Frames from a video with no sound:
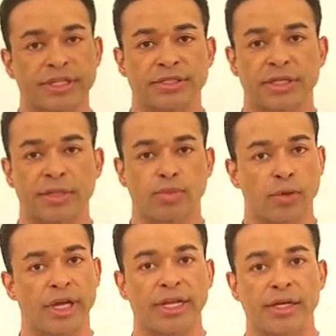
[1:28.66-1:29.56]
basically
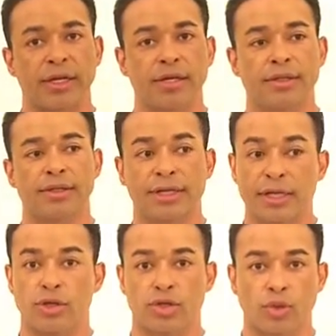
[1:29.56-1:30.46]
bullheaded
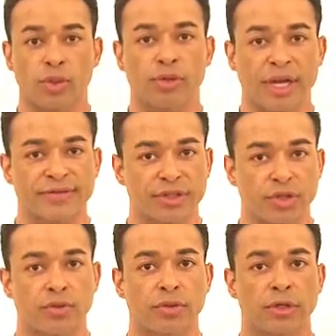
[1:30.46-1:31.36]
and you do what you have to
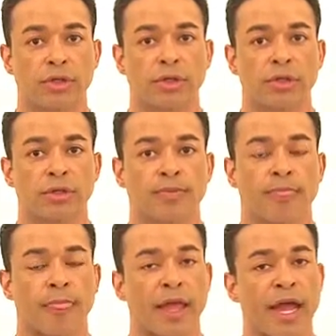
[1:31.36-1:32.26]
do.
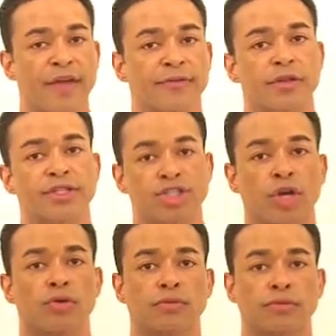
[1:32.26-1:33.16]
After the
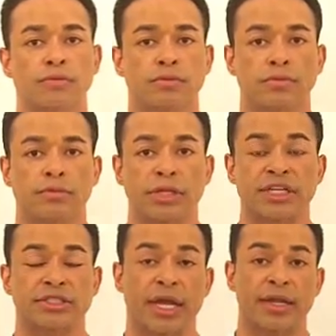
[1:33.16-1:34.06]
show,
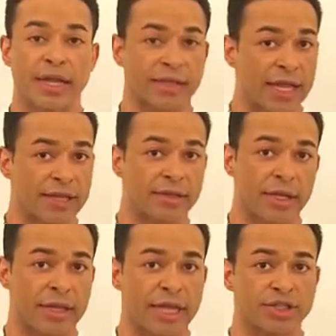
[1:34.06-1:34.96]
yes,
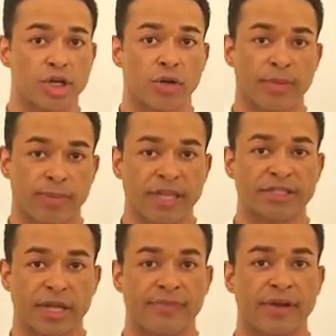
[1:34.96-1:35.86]
in that show I
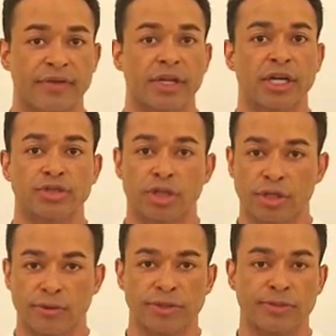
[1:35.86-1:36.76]
placed top 5 in the country.
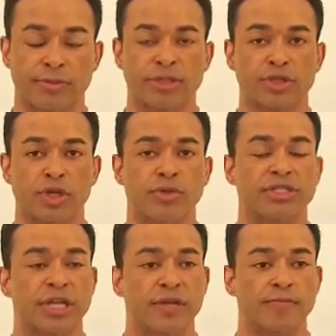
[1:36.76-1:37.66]
That was Mr.
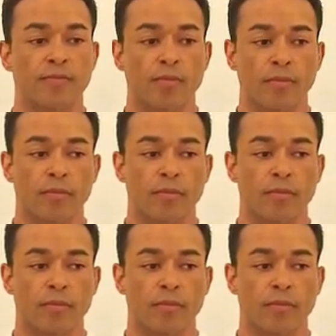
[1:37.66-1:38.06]
USA.